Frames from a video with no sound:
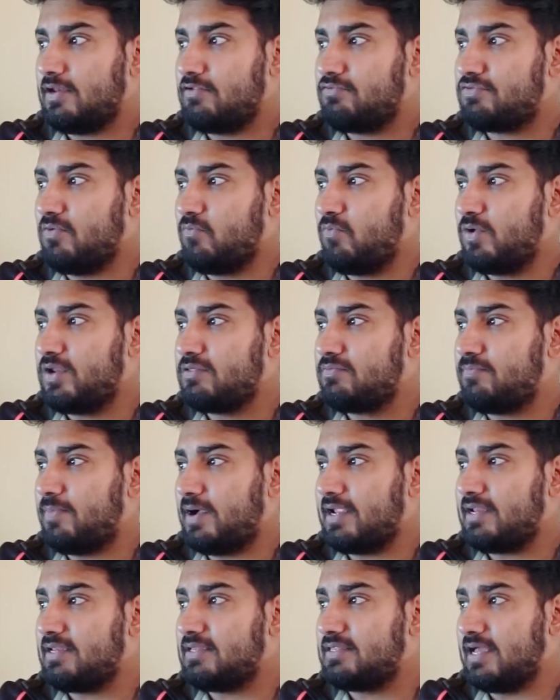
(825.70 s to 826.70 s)
and if someone is
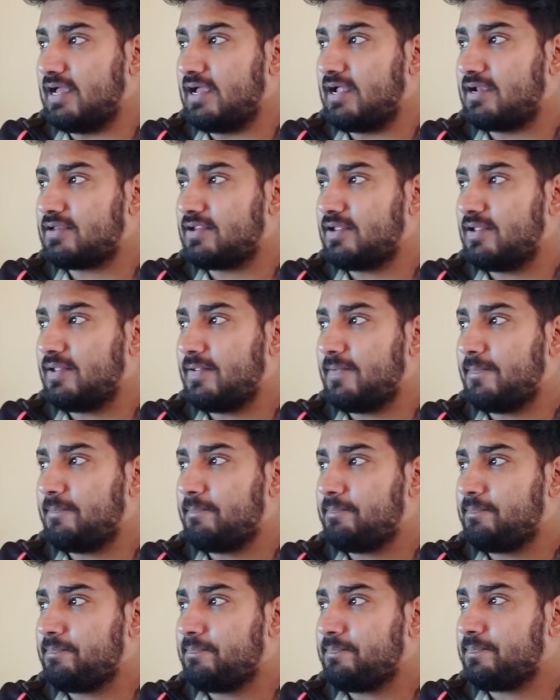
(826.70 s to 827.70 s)
buying that
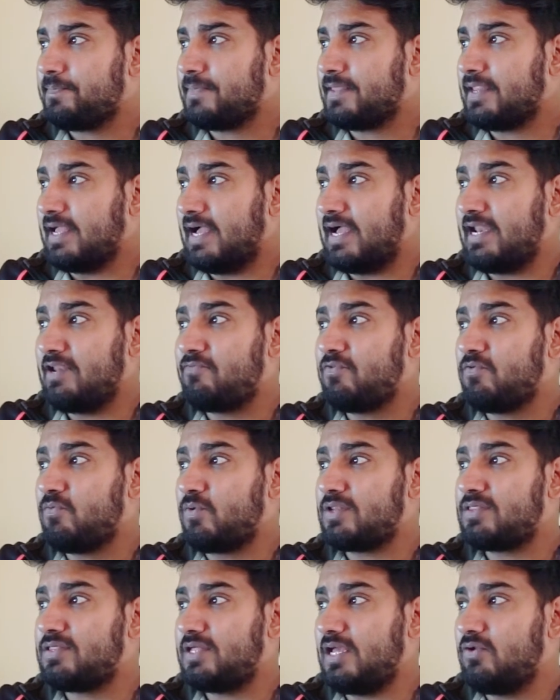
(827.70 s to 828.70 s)
and if
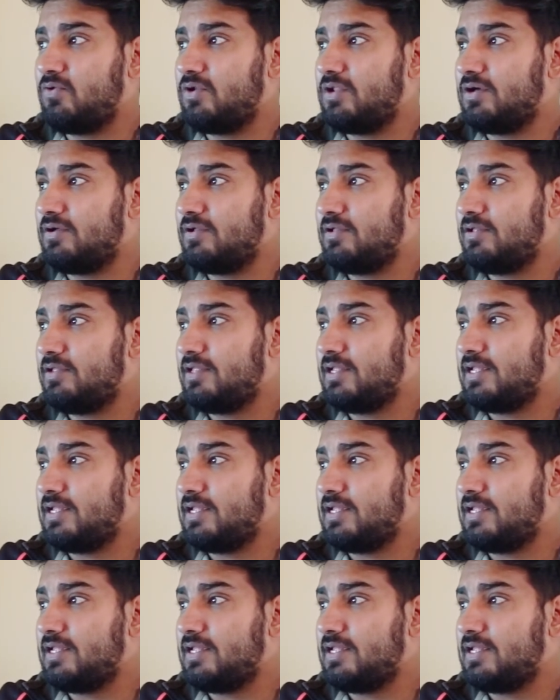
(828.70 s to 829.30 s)
you want cellular